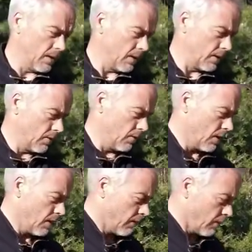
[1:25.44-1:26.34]
So you
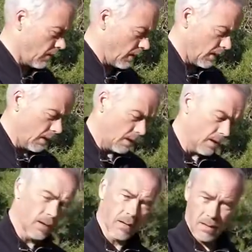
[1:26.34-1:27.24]
have already,
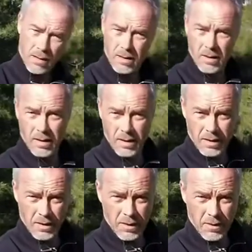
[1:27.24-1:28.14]

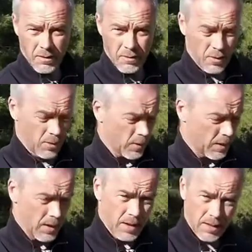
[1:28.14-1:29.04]
first one
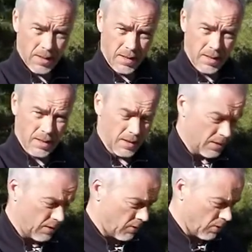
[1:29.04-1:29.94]
is
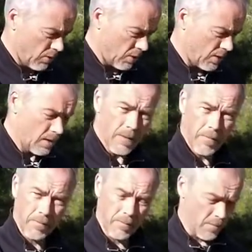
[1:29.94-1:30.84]
Grozer,
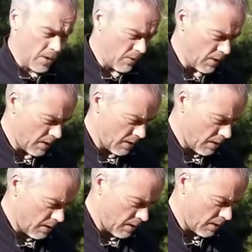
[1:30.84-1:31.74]
Mariner,
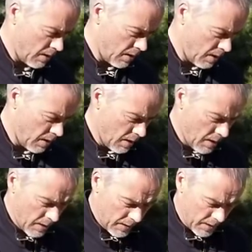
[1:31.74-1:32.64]

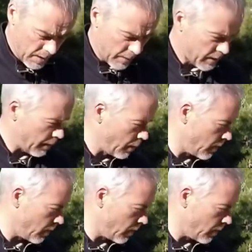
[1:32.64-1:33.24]
Simon's Bow